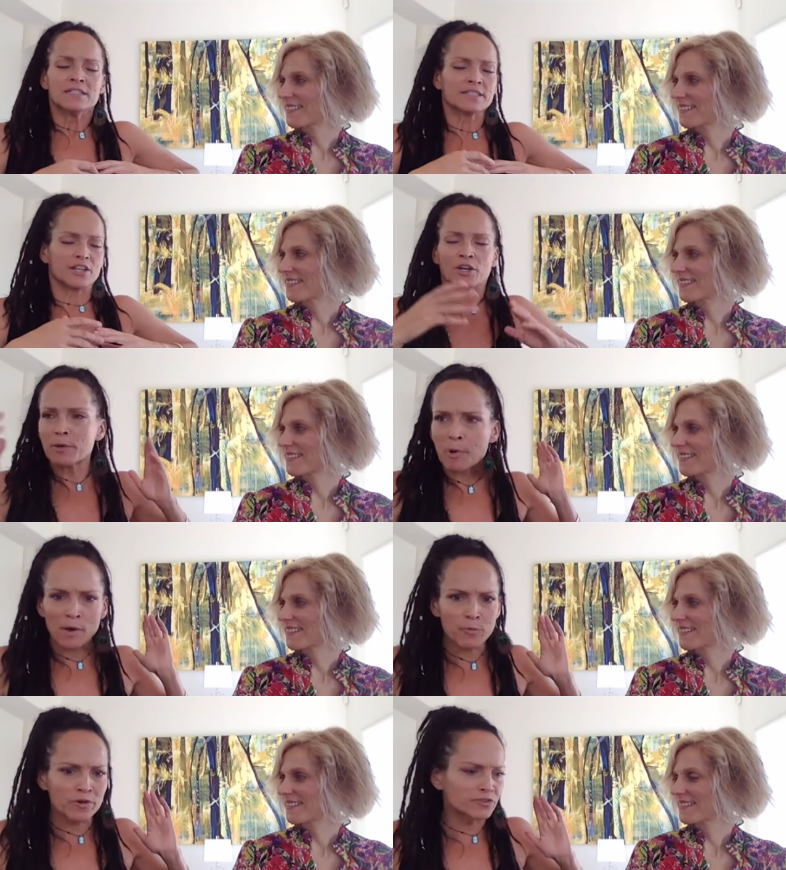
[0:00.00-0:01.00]
Speaker 1: Did a hip
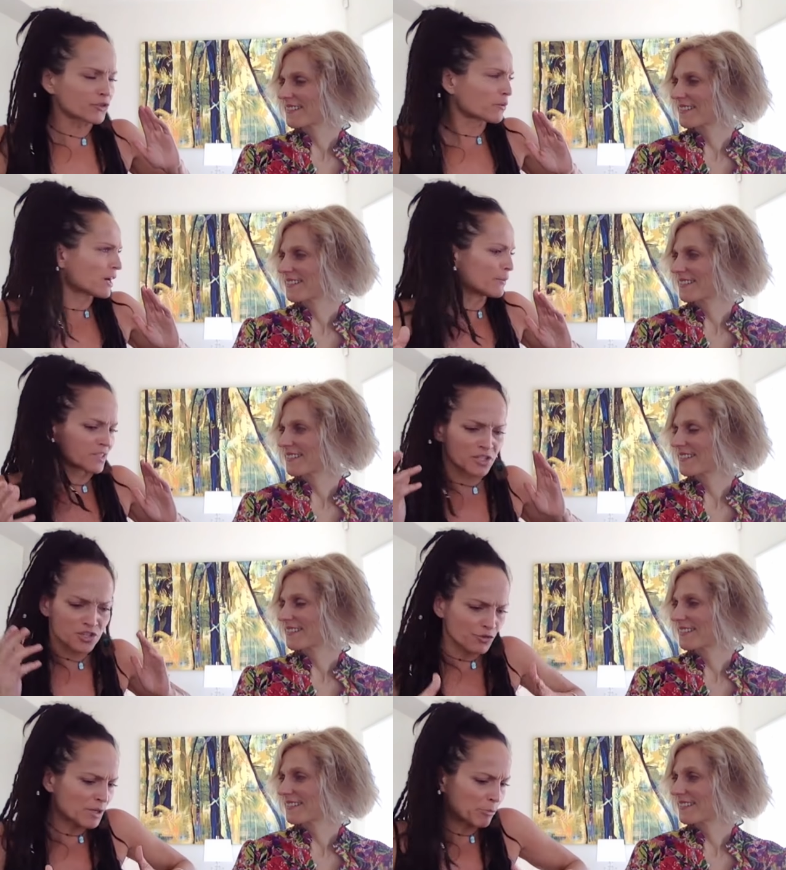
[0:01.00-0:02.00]
hop world tour, I was a
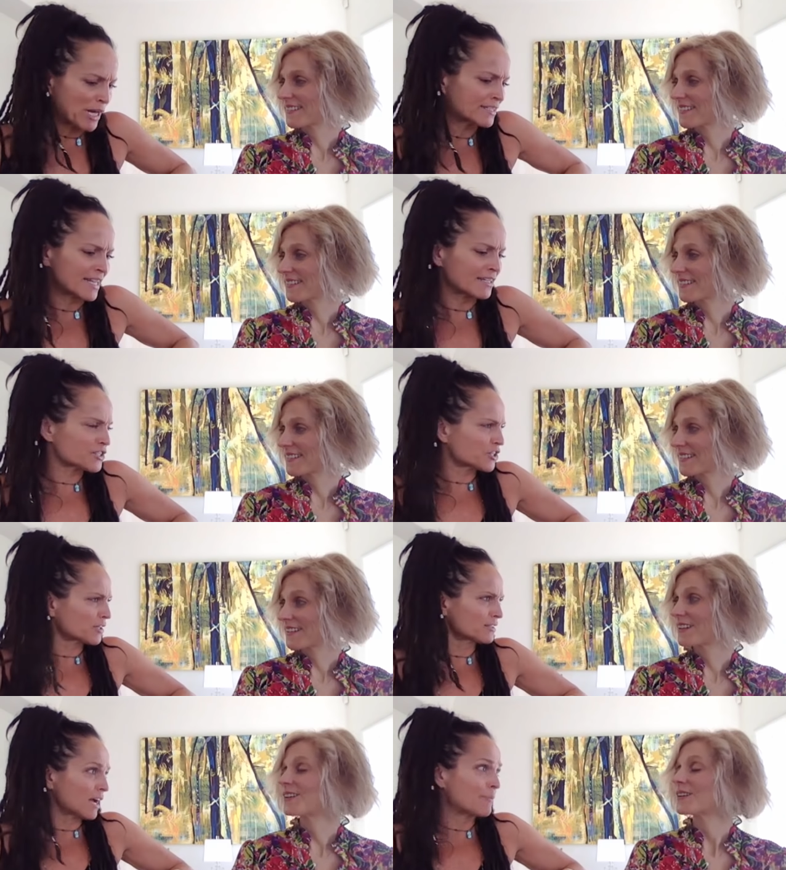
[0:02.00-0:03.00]
street break
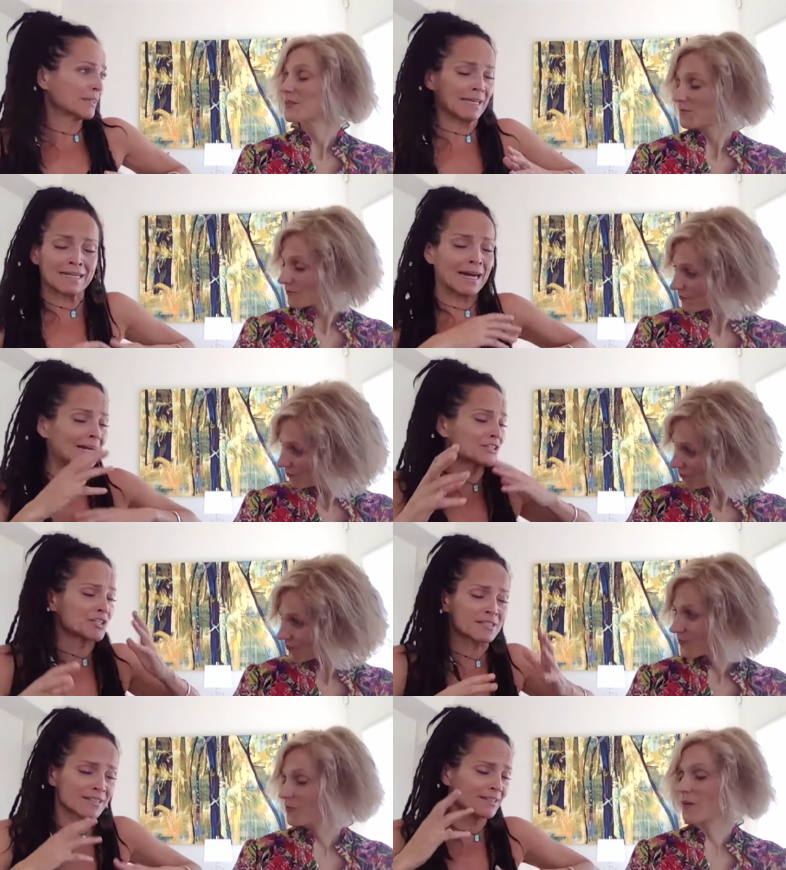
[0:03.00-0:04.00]
dancer. I mean, like, I
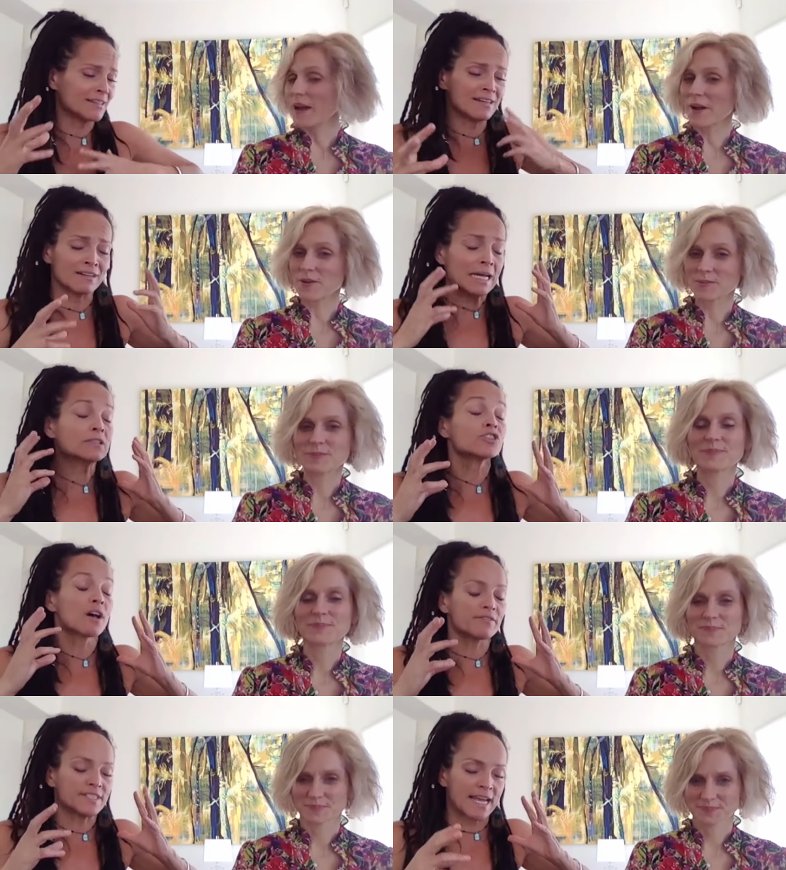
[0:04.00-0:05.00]
just, wow. I
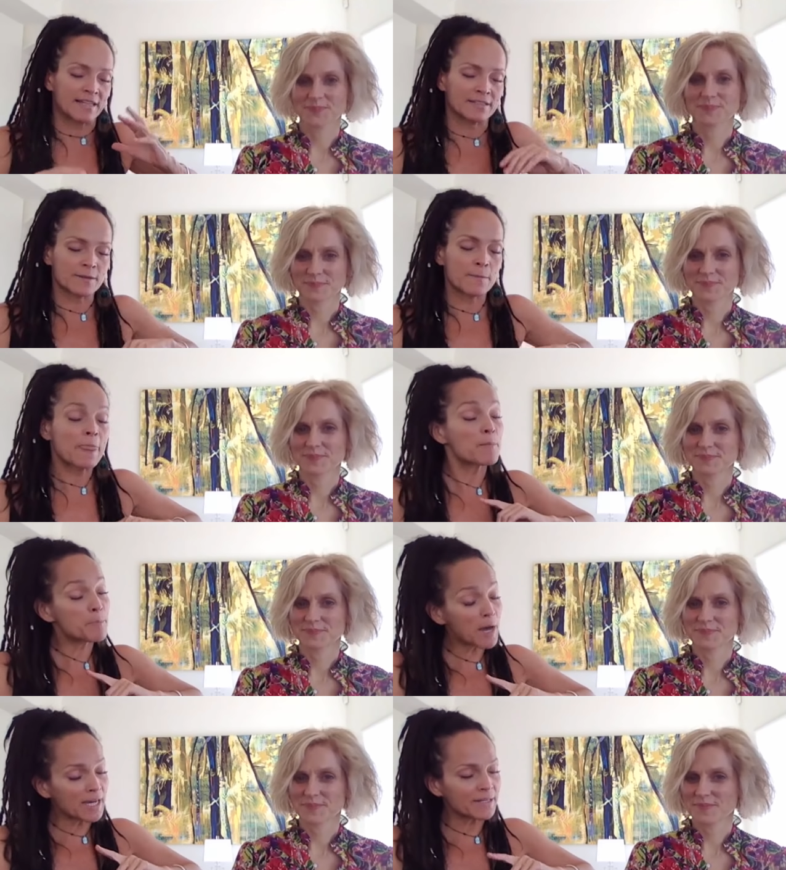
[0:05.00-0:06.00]
love dance.
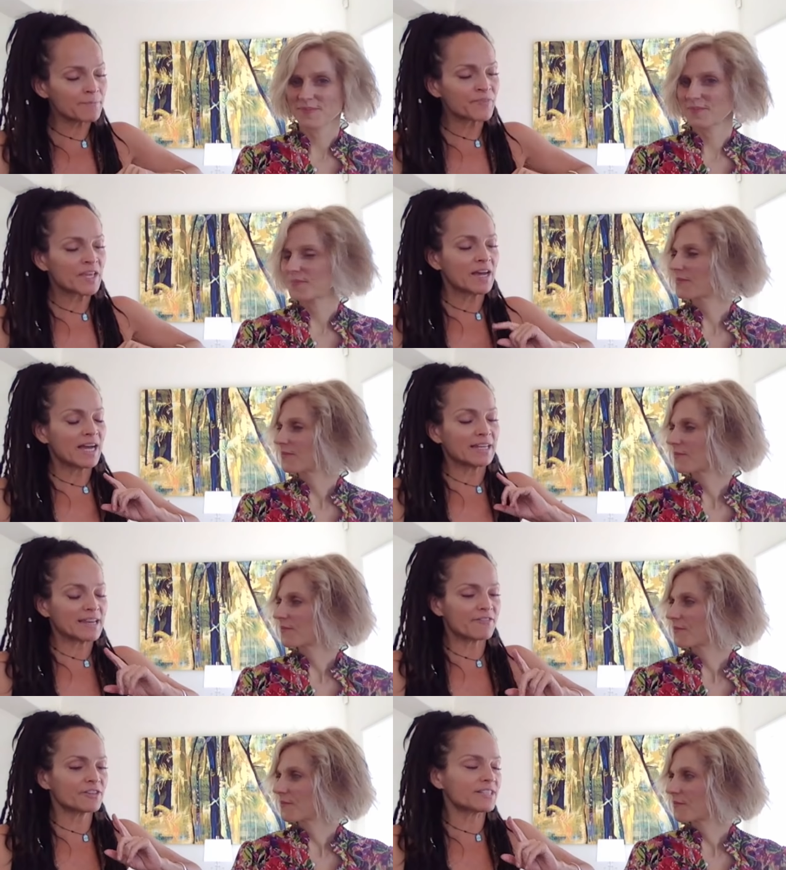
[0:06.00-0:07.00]
But I
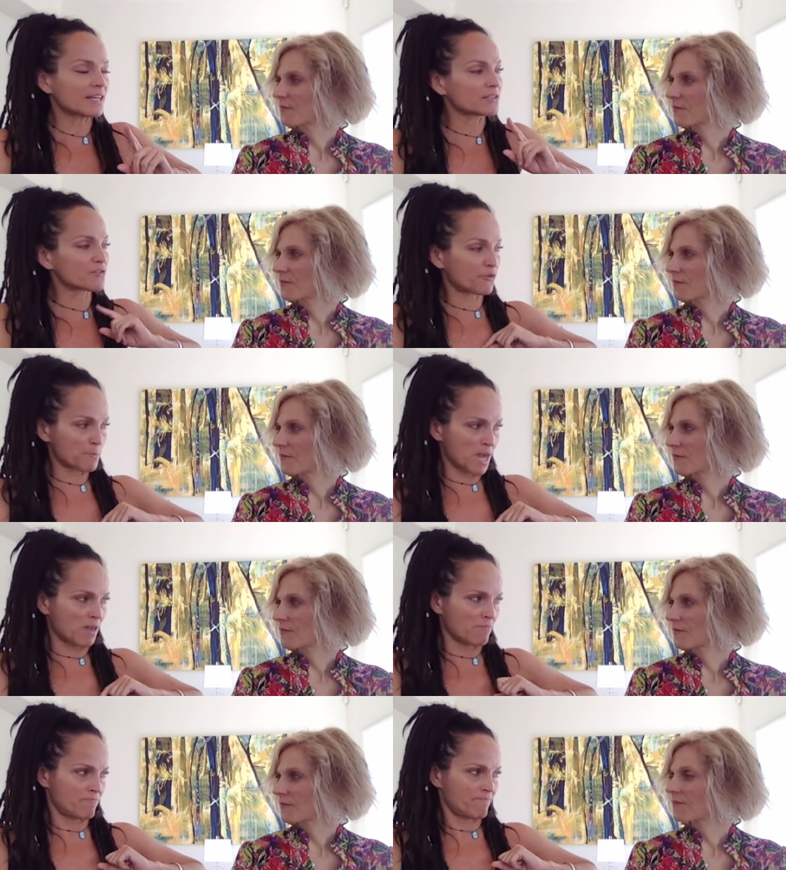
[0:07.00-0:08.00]
never danced for
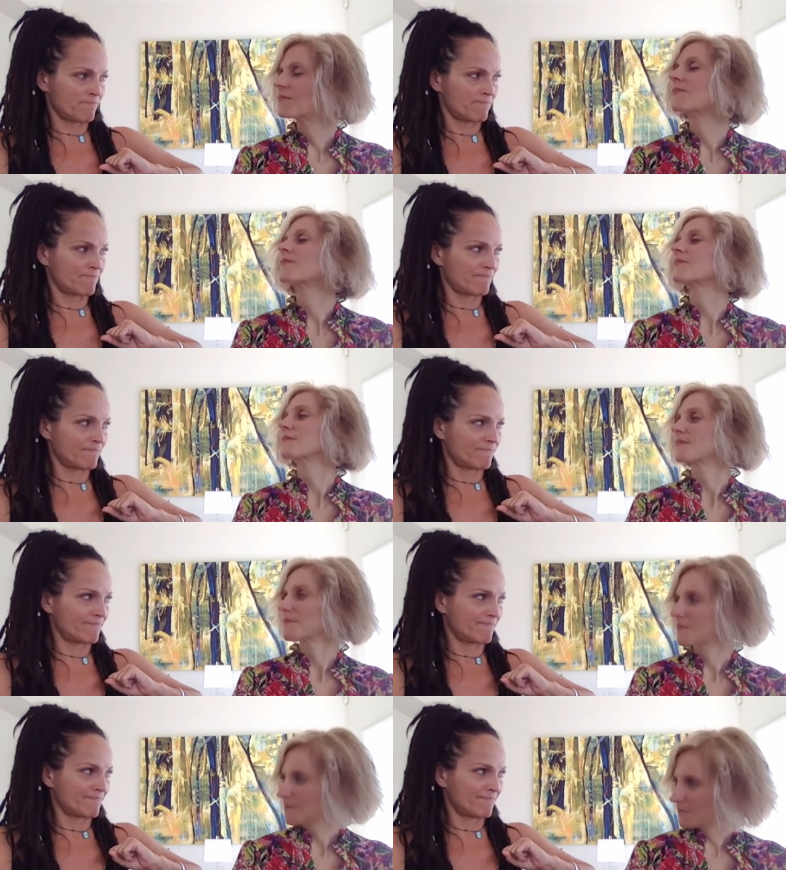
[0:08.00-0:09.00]
me.
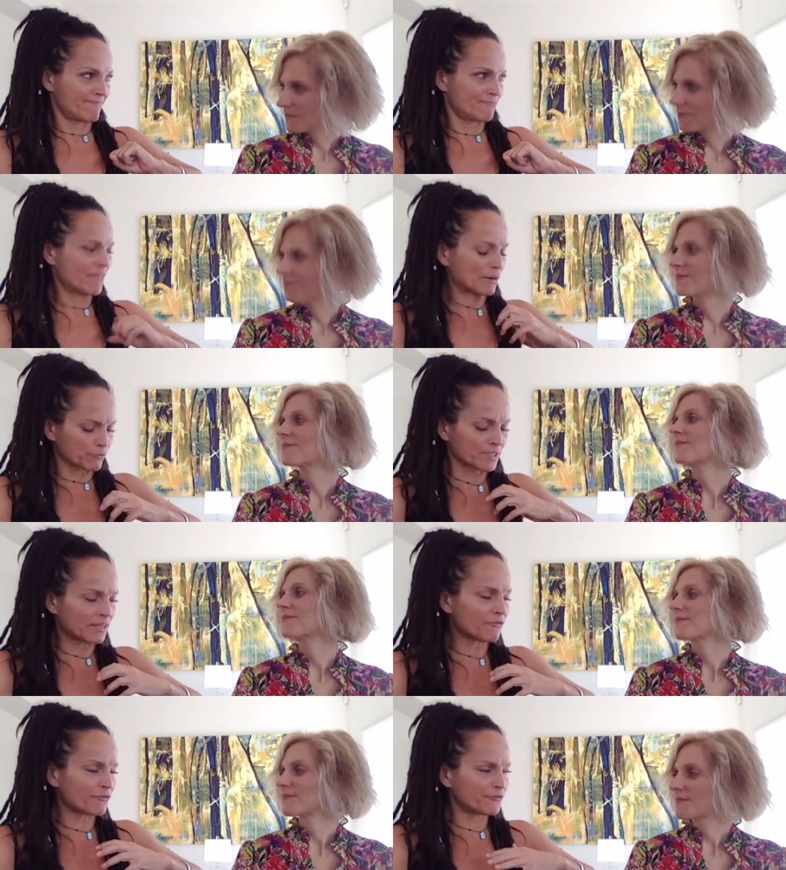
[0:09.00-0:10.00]
Like,
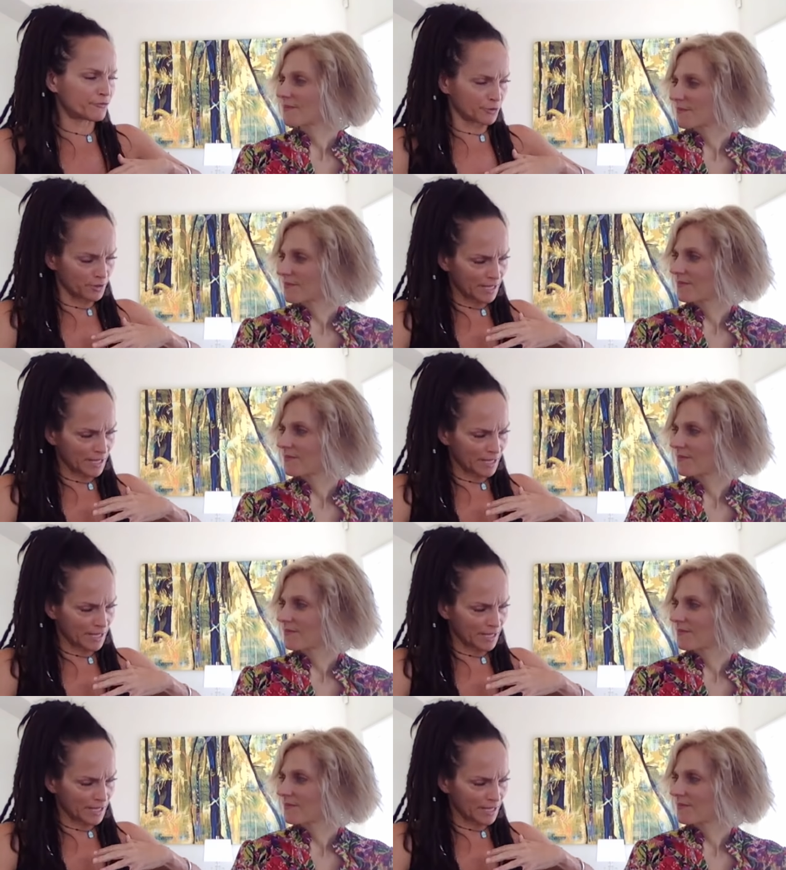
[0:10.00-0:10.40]
really, for